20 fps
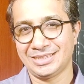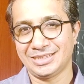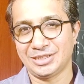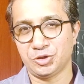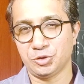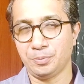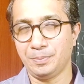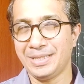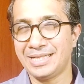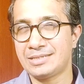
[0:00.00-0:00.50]

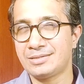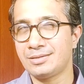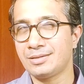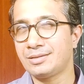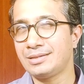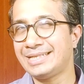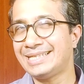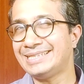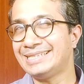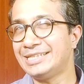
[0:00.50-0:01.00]
So
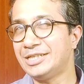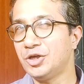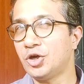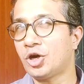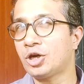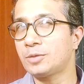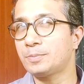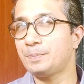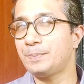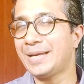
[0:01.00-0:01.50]
basically did
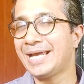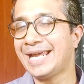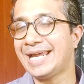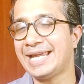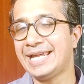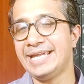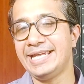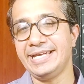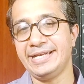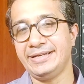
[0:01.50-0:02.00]
not pay
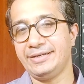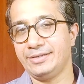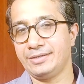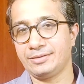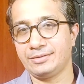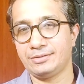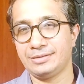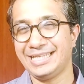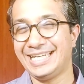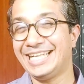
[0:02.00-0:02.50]
heed,
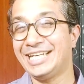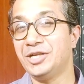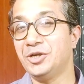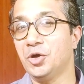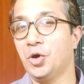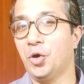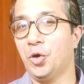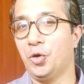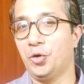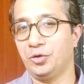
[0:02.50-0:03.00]

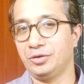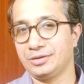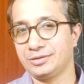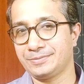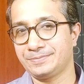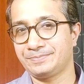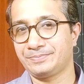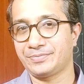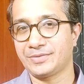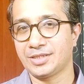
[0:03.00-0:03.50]
ignored
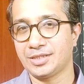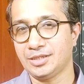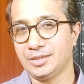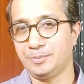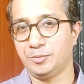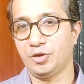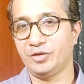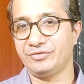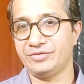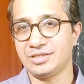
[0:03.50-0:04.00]
the
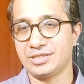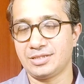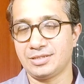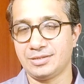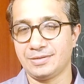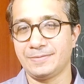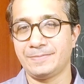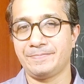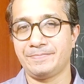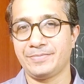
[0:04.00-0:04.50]

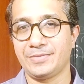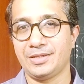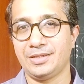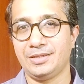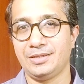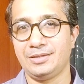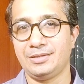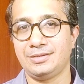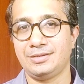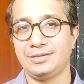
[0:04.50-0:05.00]
professor.
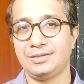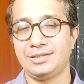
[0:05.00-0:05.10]
Yeah?